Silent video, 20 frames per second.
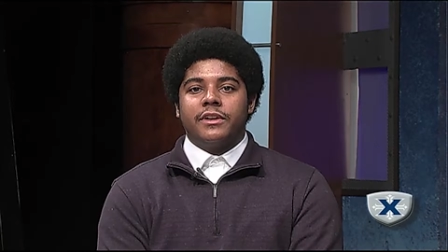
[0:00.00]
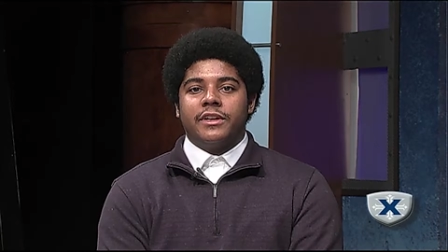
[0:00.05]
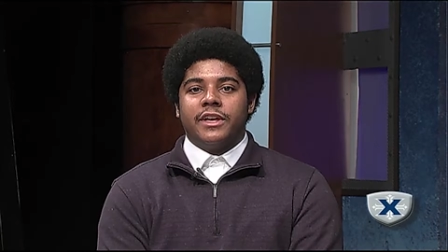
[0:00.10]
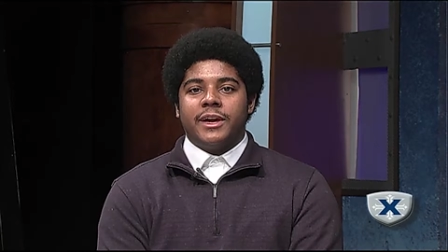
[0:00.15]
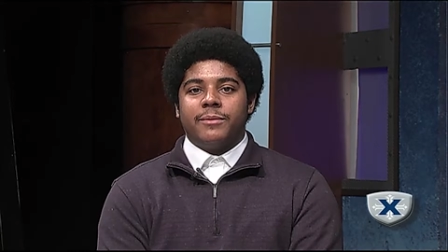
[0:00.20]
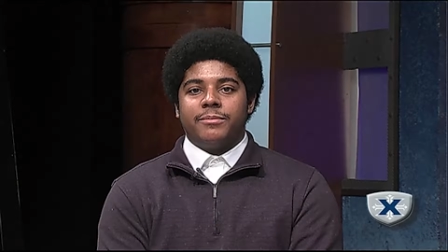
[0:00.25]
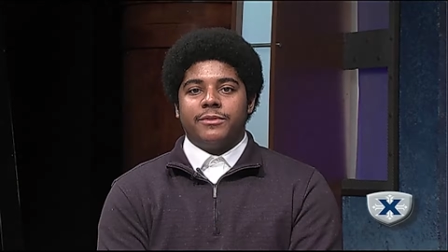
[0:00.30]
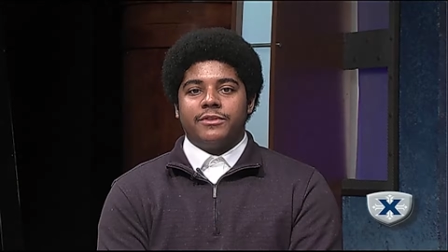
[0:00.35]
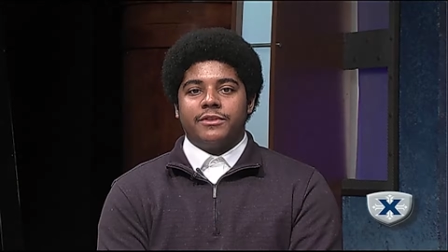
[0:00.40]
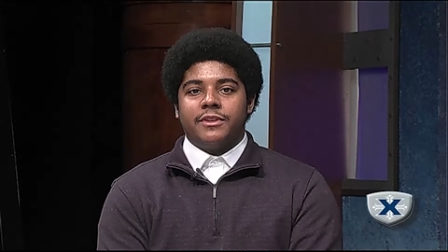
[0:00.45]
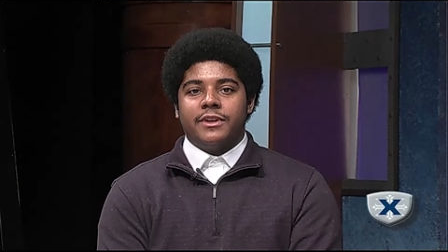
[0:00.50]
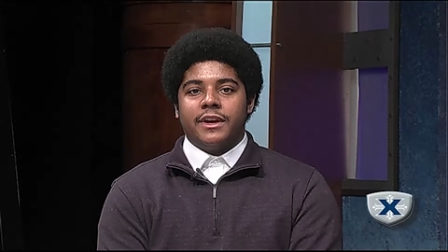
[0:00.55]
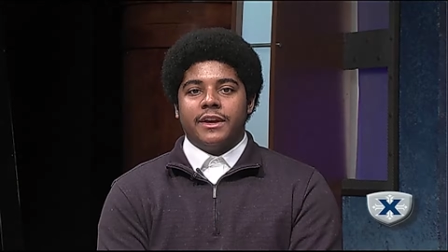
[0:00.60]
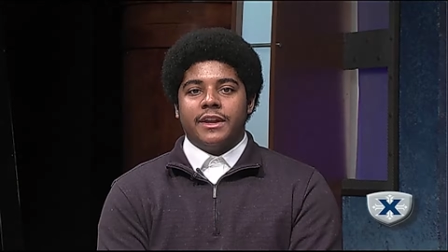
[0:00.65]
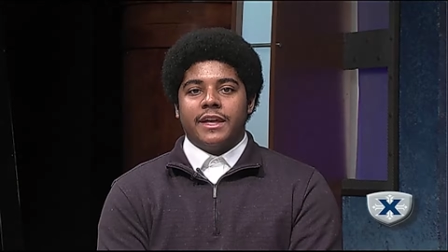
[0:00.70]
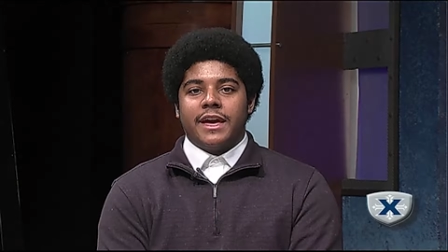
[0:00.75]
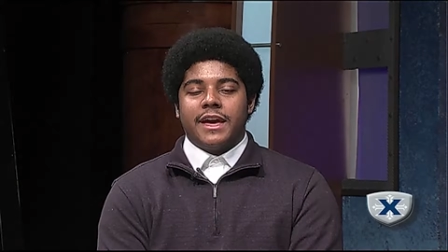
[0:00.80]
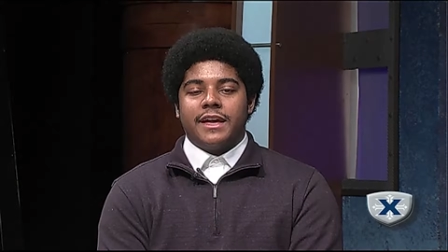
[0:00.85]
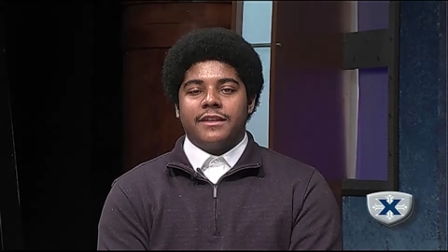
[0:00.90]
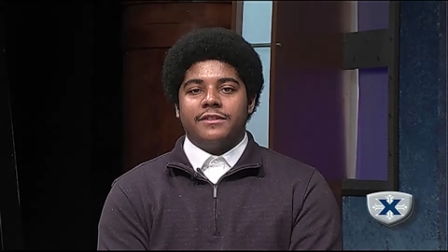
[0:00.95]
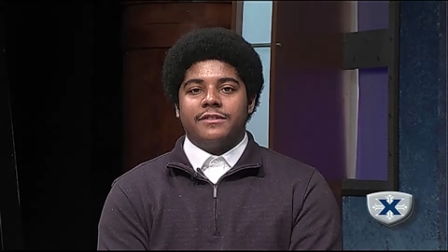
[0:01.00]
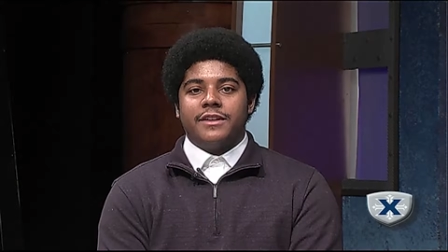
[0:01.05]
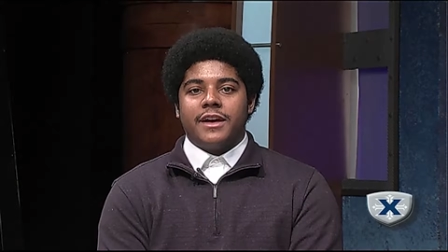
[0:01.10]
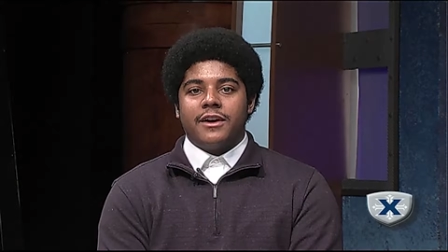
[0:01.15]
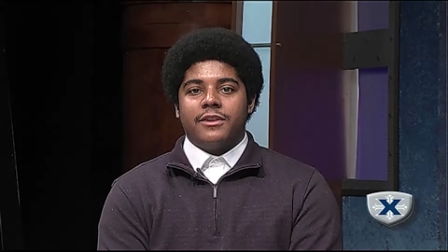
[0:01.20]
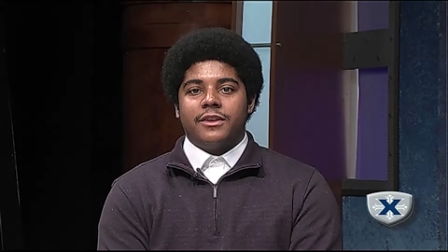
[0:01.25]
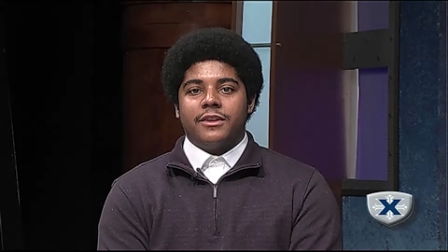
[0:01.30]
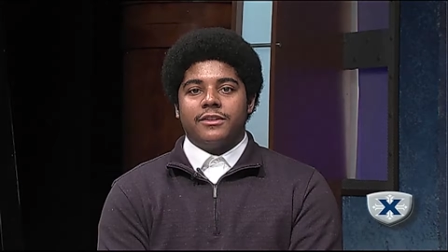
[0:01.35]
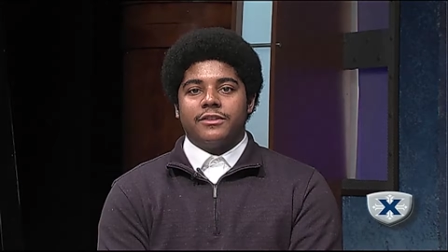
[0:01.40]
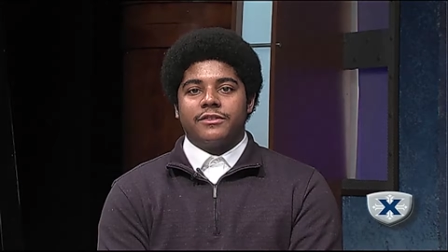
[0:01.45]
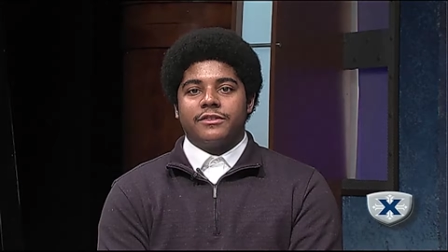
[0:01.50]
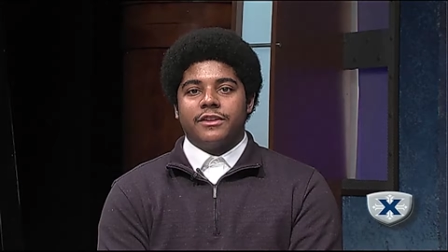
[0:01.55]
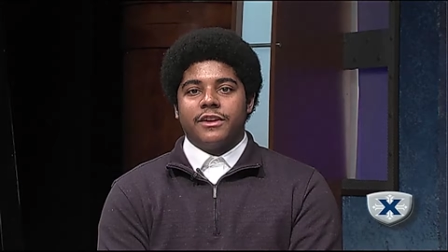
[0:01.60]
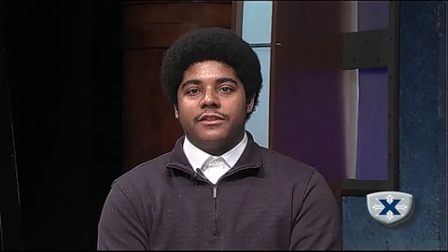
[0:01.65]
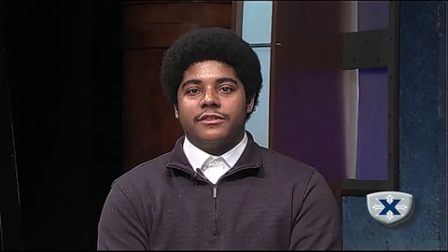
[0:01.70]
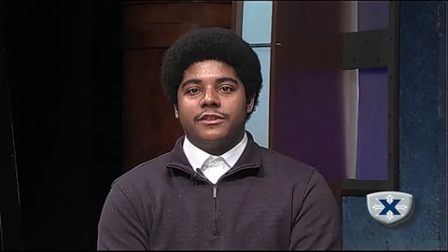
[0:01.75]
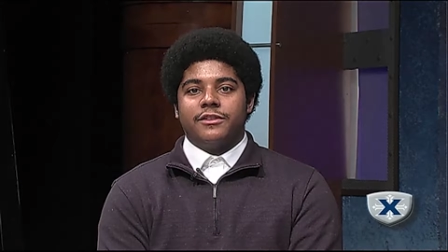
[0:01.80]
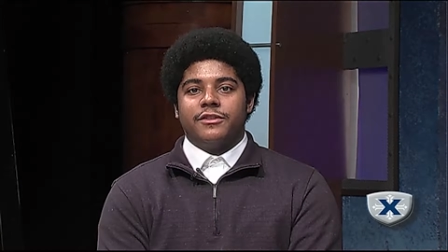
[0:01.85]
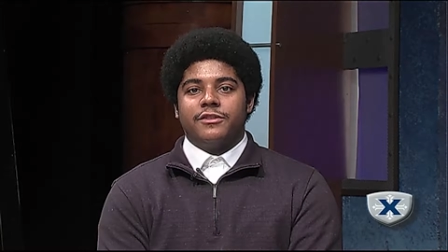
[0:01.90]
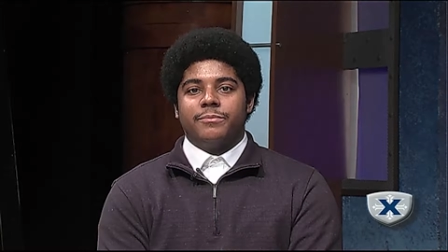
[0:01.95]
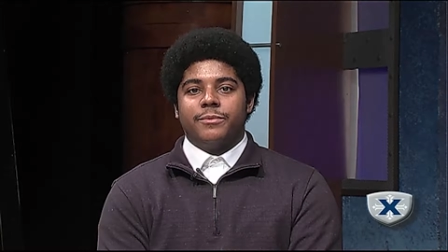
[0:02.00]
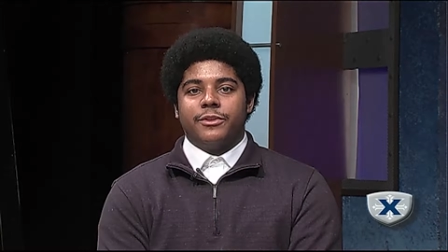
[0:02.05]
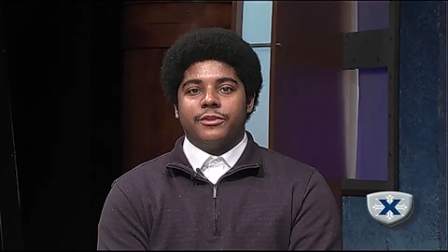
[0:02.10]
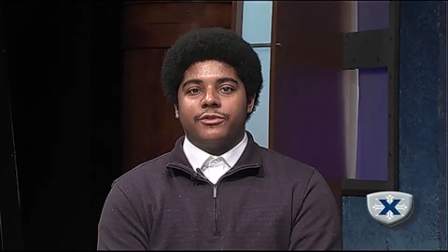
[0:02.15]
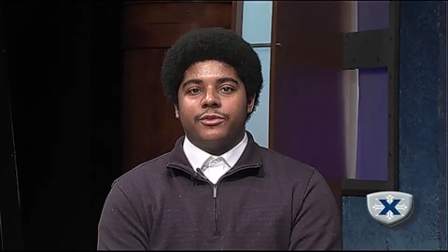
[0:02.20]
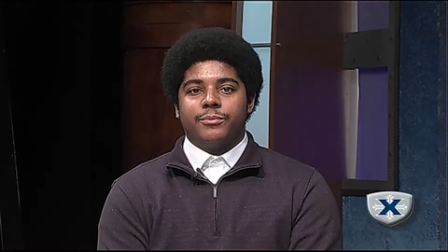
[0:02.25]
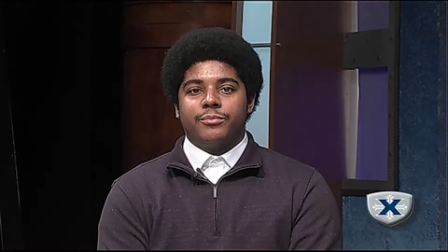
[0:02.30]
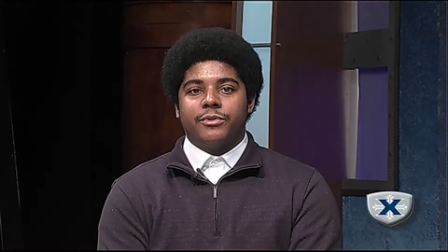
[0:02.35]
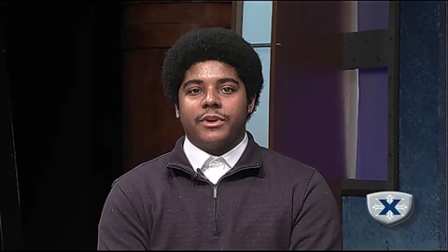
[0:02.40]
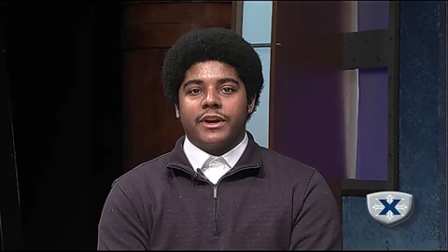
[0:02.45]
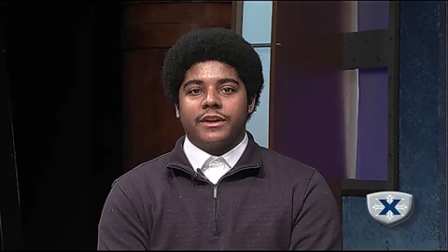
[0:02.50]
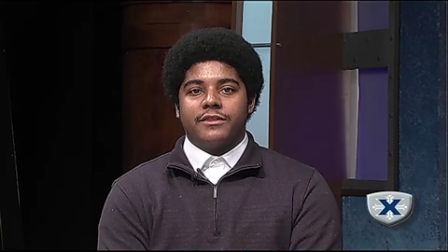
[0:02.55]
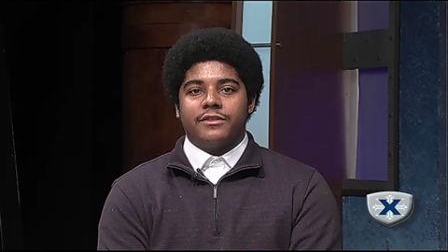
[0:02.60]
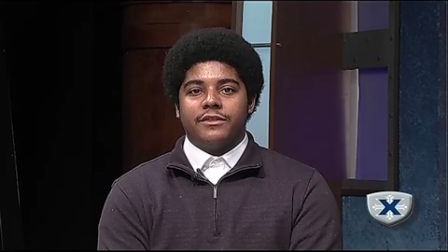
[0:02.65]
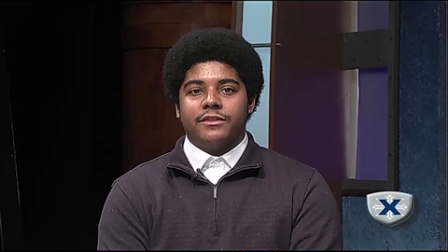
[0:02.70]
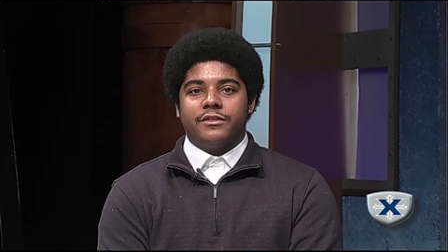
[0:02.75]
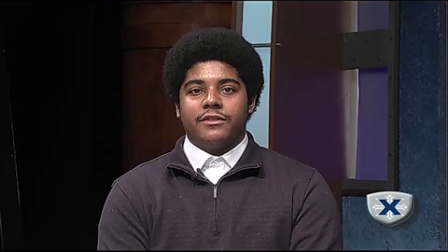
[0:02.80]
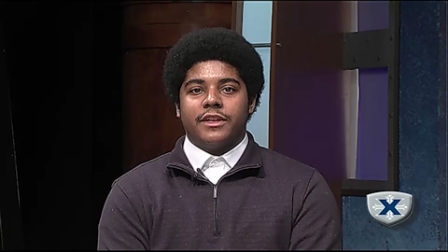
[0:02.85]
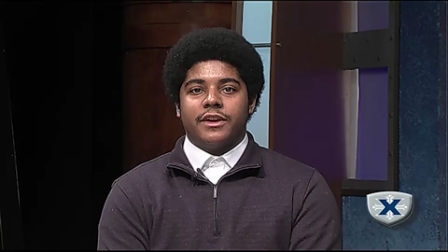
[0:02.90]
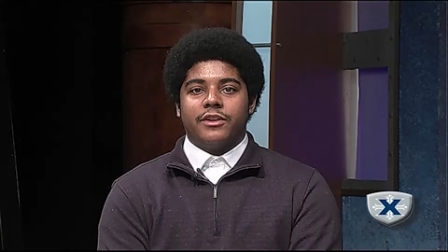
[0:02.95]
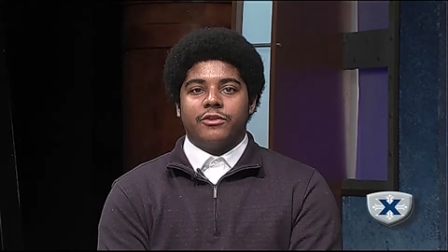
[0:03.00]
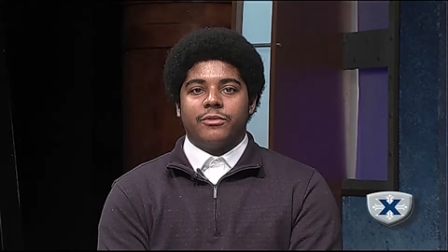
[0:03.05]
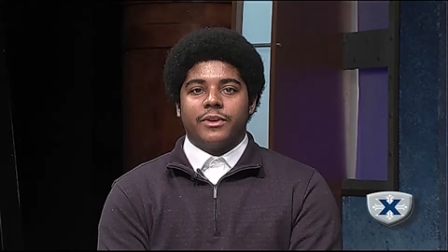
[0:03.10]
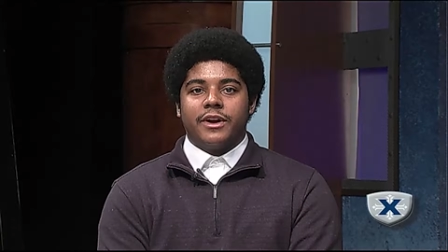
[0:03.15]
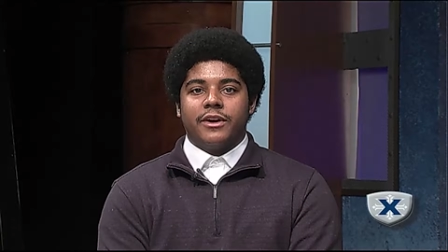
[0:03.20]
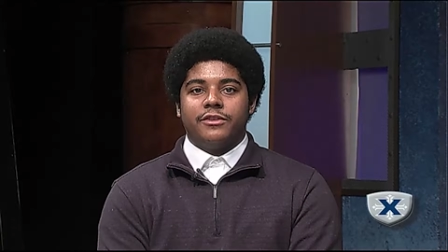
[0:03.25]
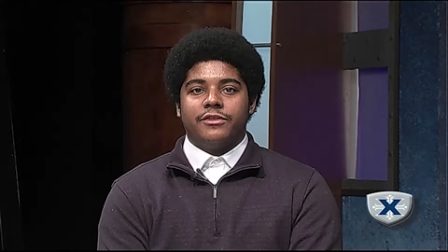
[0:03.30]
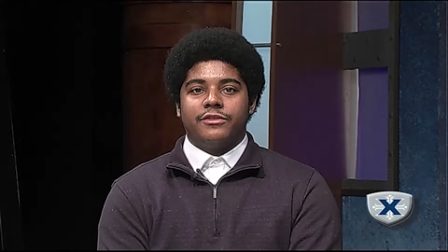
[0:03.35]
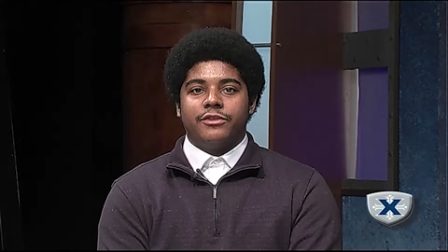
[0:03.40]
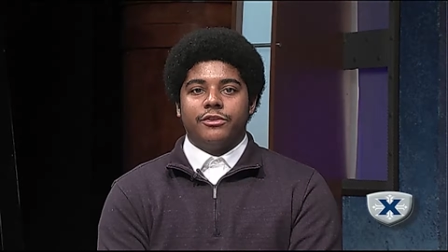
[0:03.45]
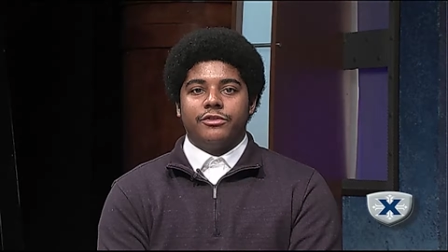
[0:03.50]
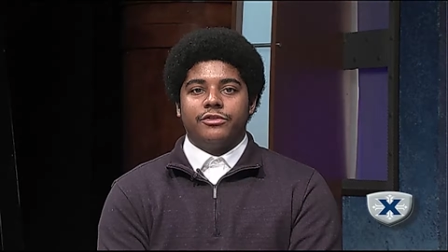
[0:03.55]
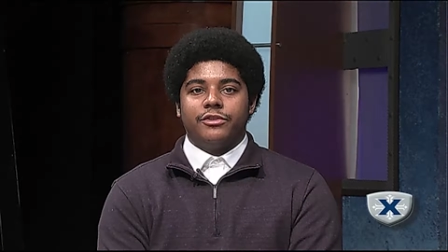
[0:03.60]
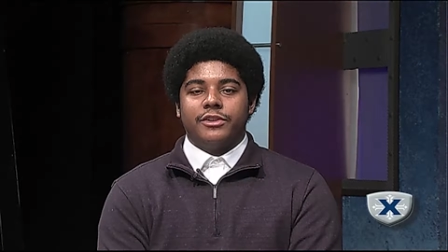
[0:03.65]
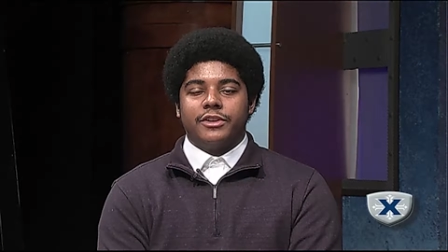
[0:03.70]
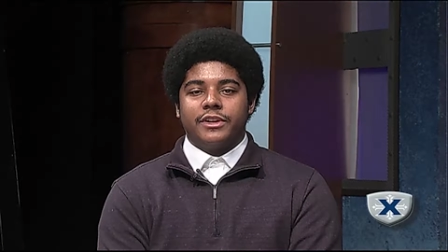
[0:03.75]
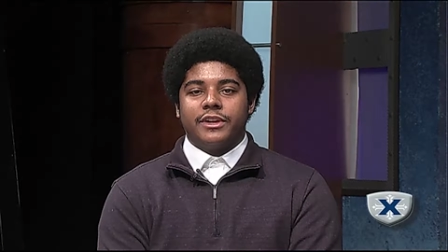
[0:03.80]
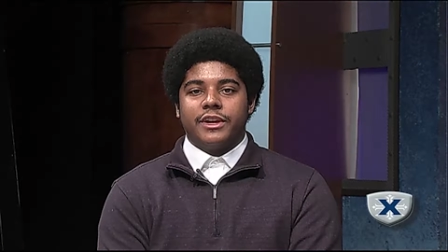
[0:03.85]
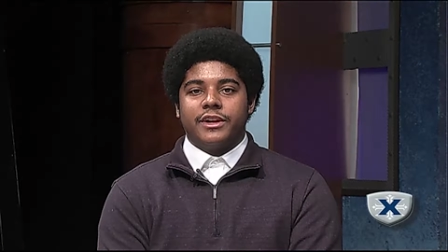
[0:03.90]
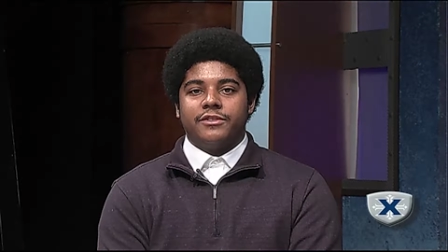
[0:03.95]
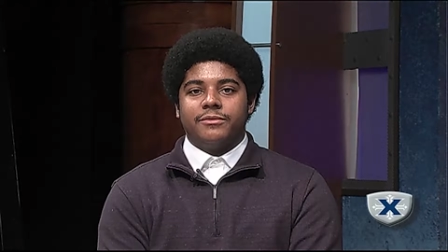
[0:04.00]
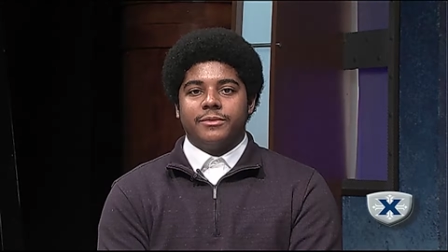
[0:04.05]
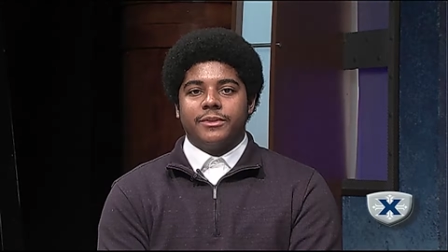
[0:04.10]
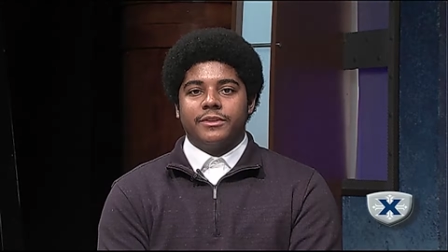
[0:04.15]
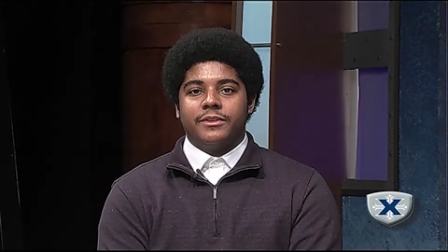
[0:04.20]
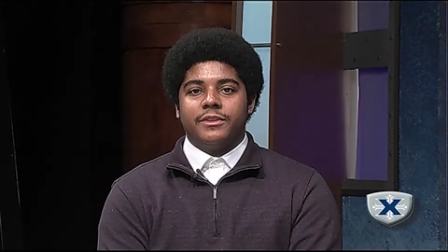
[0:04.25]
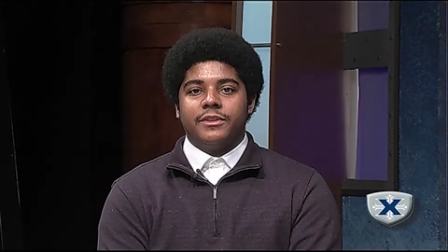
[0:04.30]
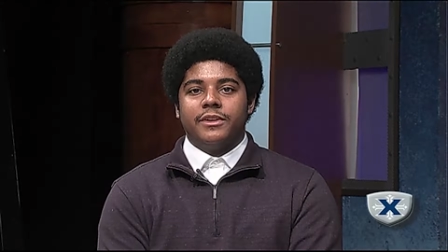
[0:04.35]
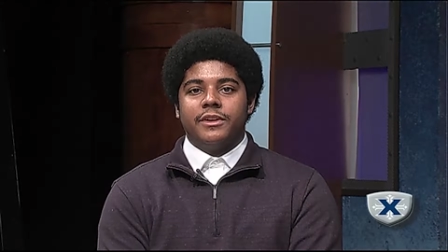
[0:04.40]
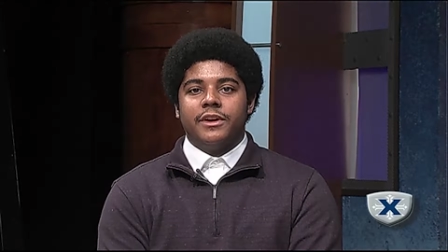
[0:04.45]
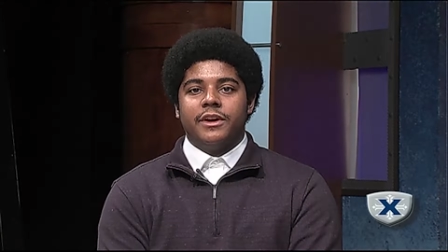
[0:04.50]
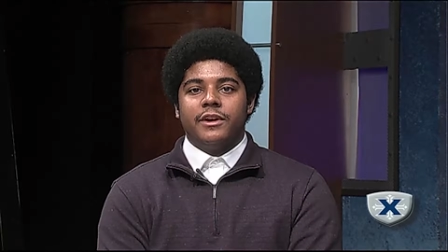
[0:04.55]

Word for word: on campus tonight and Saturday discussing spiritual practices that ground social engagement.